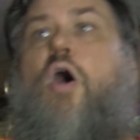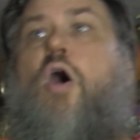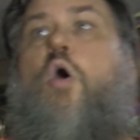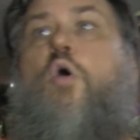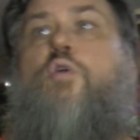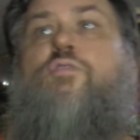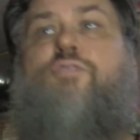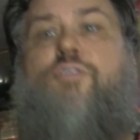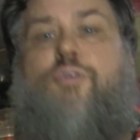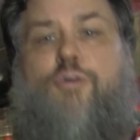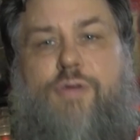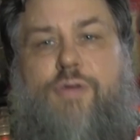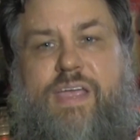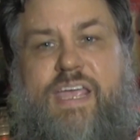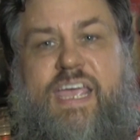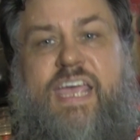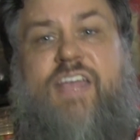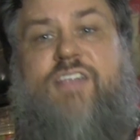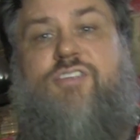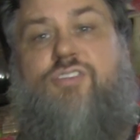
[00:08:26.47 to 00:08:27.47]

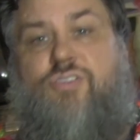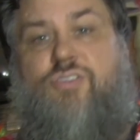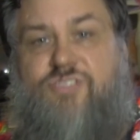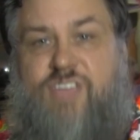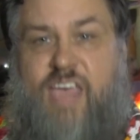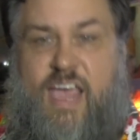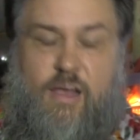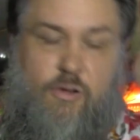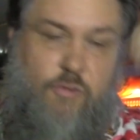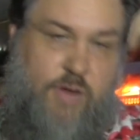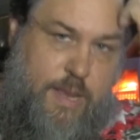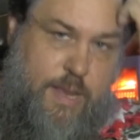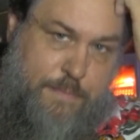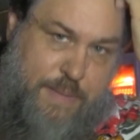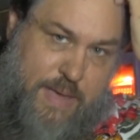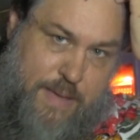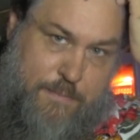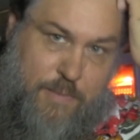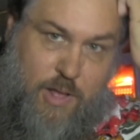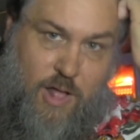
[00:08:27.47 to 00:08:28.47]
over into
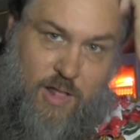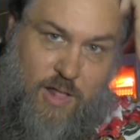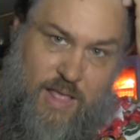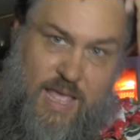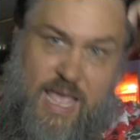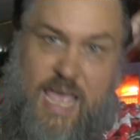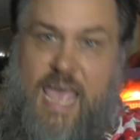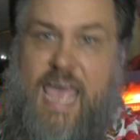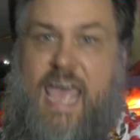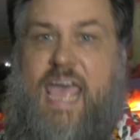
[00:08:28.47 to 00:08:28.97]
Zaccaria Pinball,